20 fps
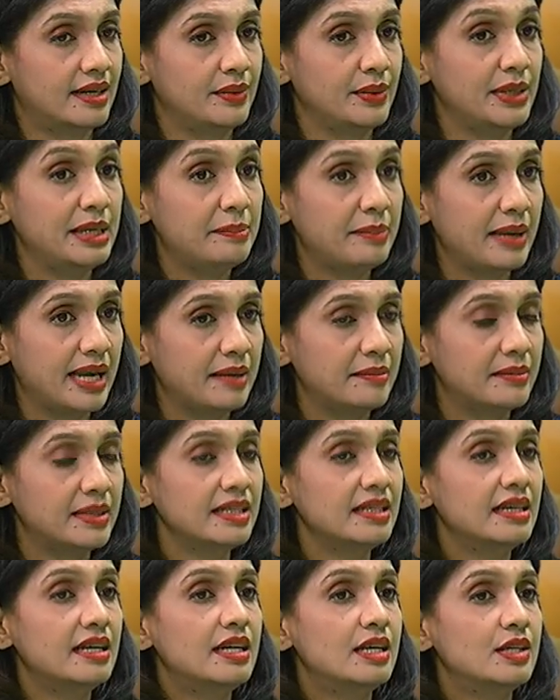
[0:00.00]

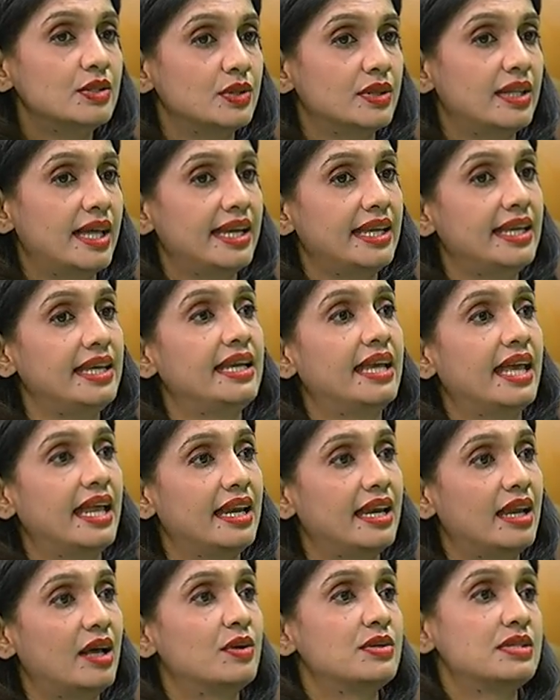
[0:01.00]
repayment so that he
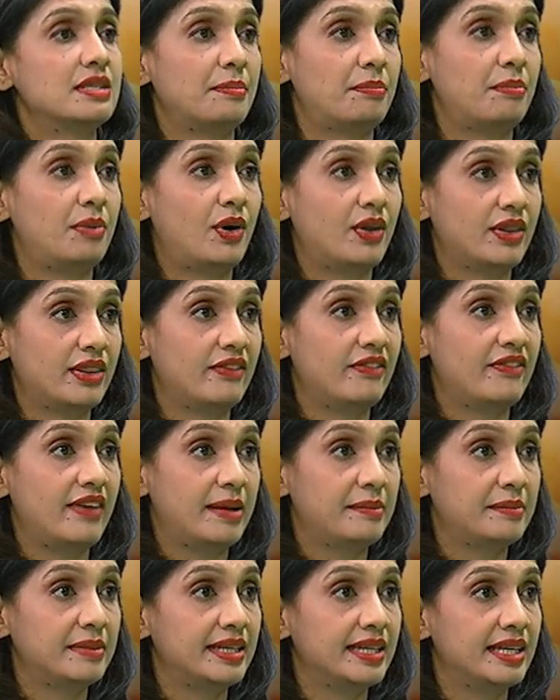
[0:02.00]
can now support the
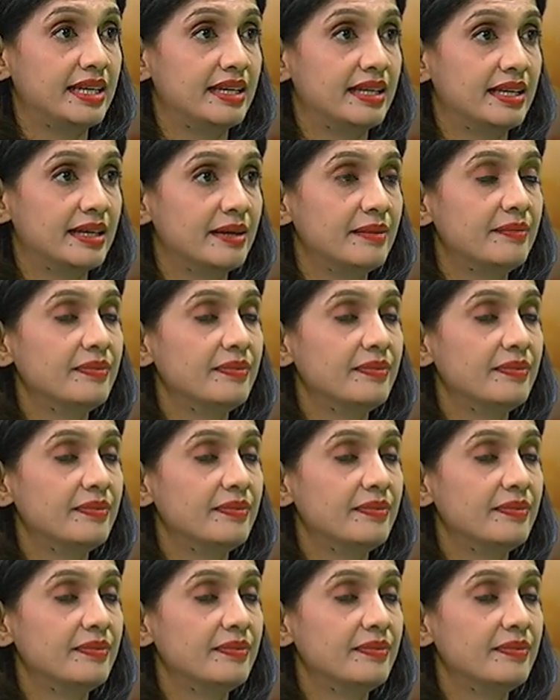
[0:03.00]
family.